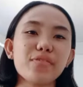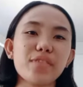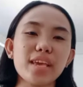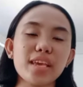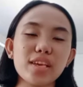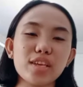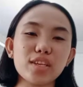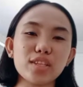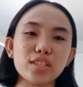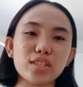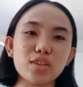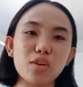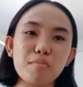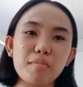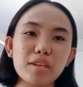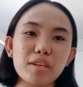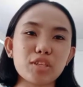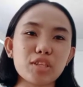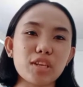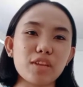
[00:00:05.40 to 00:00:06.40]
thank you so
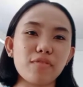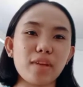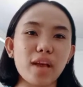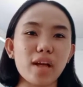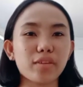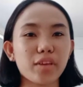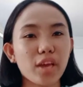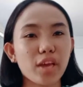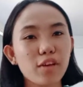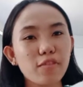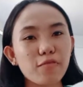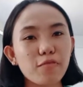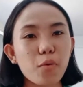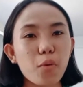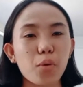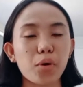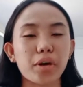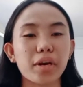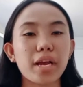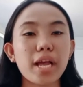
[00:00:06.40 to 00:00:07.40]
much, Lavelia,
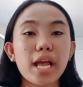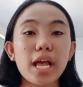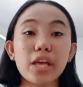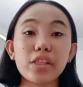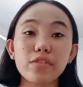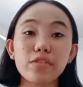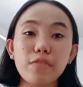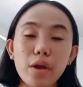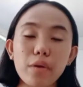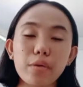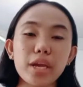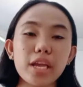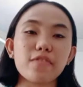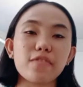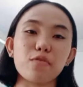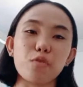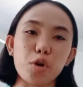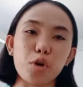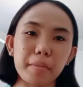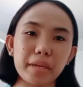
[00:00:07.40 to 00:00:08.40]
for the very
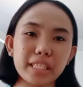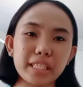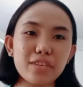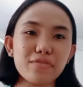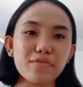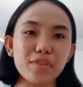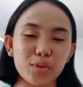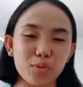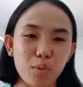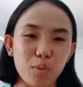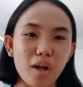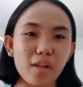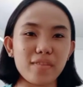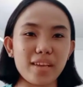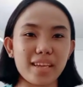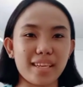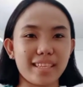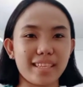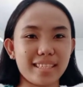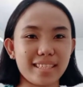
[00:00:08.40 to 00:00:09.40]
informative and
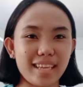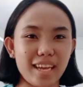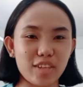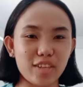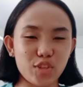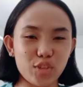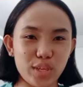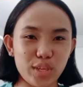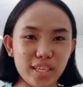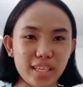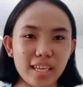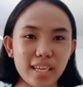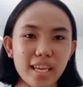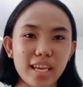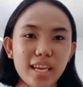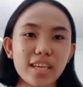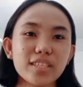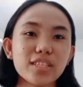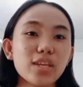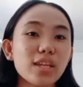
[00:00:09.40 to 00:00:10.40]
well-done discussion.
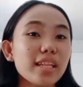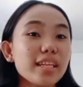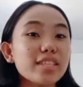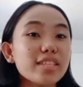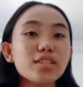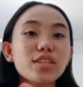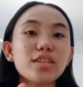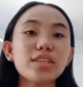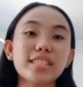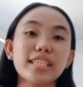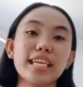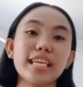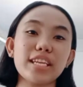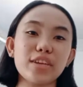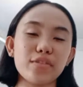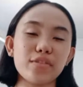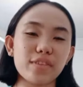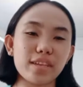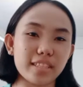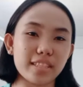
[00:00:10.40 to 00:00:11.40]
So let's
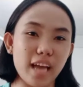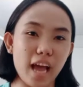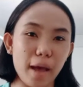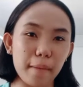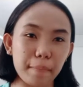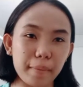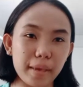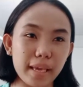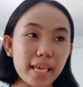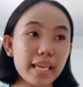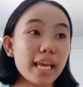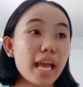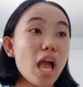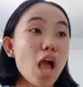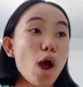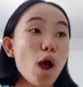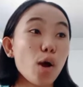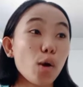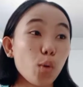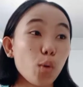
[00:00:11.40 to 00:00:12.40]
continue the topic,
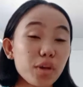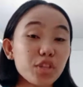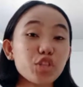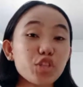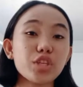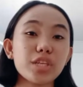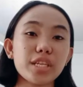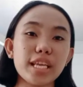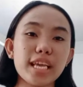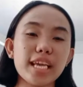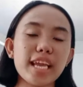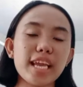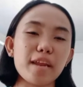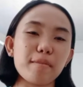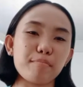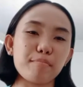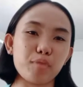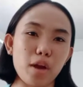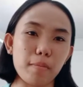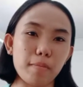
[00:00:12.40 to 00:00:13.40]
questioning
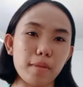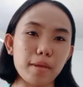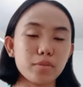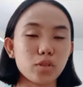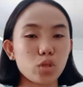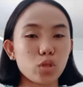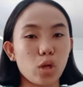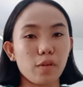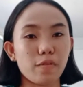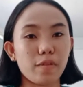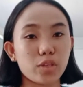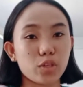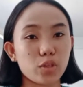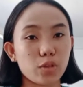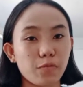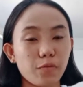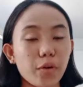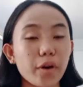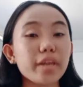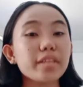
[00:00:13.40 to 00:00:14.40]
and problem solving. So
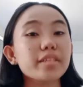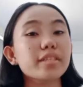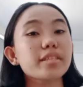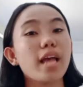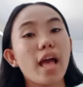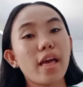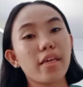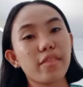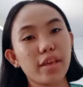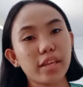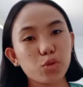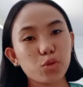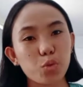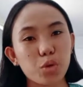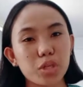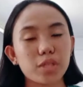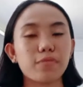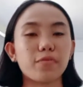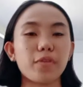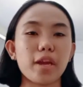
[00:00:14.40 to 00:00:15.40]
first, that
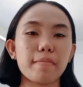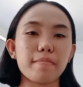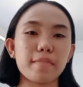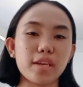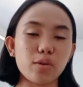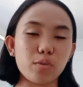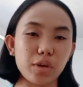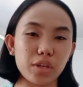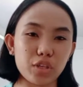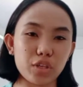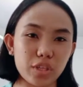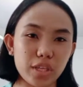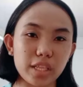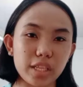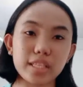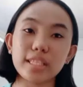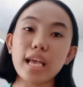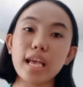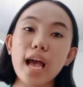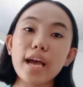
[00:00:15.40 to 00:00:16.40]
was framing
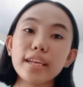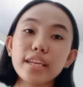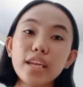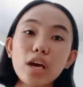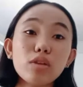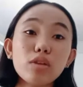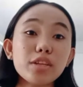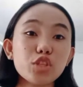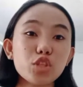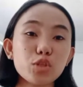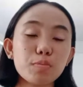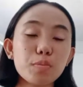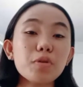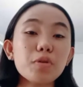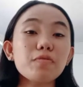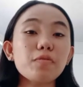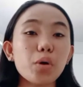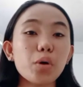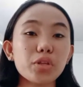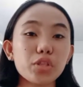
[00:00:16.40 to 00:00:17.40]
questions. Now let's move
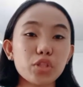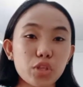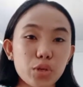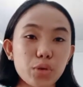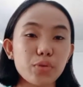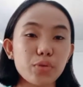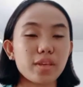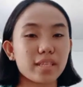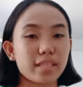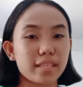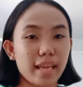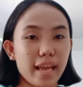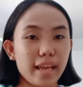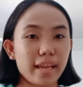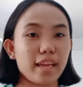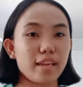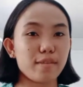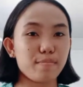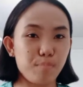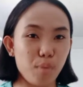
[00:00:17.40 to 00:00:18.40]
on to the
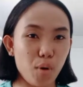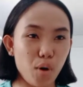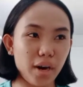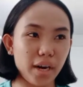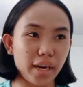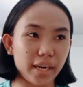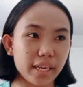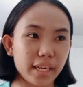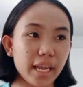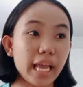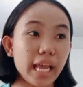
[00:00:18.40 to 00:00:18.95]
second part,